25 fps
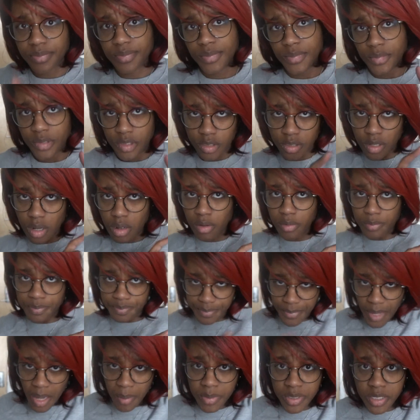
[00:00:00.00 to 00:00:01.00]
So
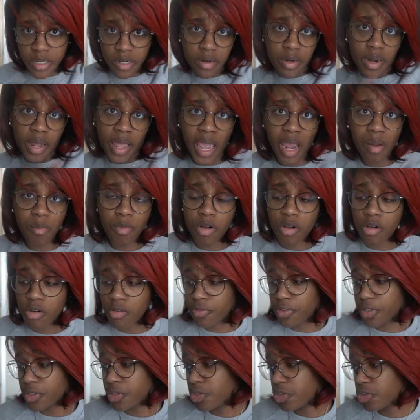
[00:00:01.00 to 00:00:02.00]
I'm gonna turn the camera
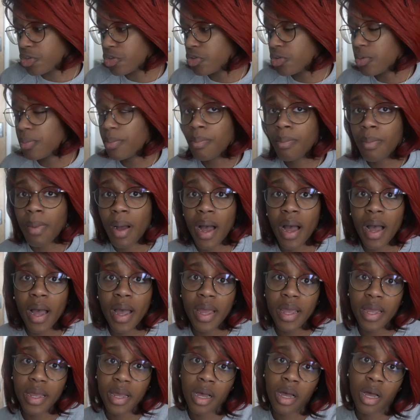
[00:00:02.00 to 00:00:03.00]
over to
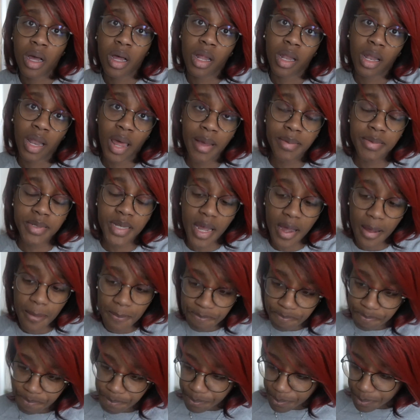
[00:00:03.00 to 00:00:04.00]
my
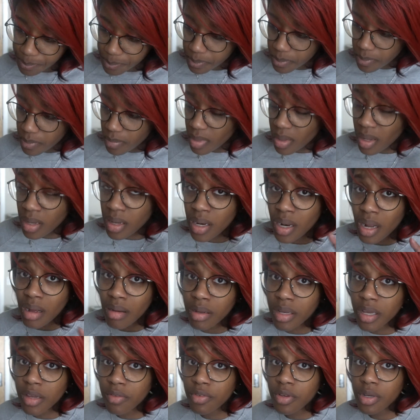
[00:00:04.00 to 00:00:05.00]
laptop and
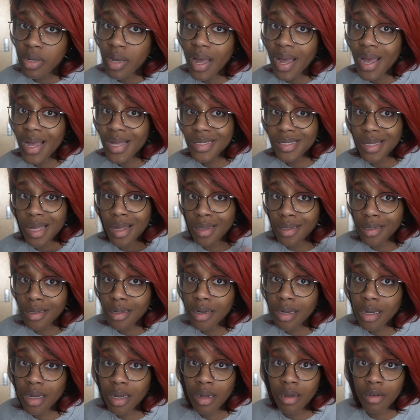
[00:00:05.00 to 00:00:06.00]
I'll give you guys a
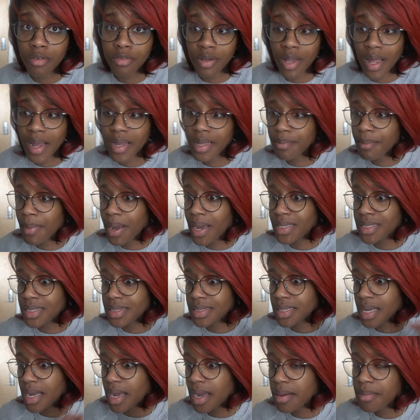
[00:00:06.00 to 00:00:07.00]
look of like my
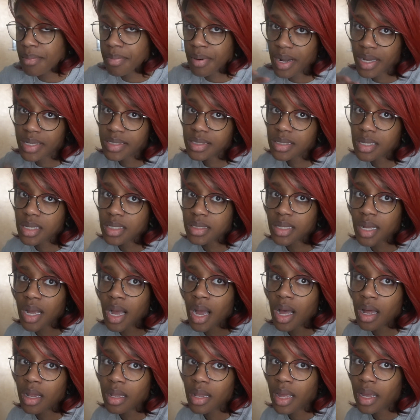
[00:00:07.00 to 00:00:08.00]
design process and
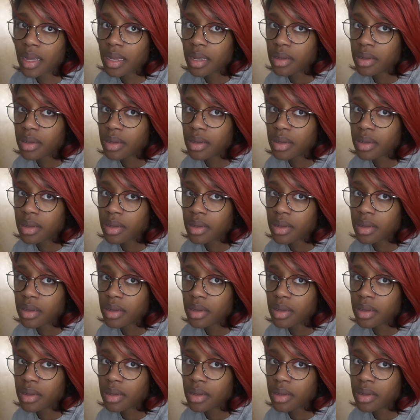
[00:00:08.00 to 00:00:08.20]
how that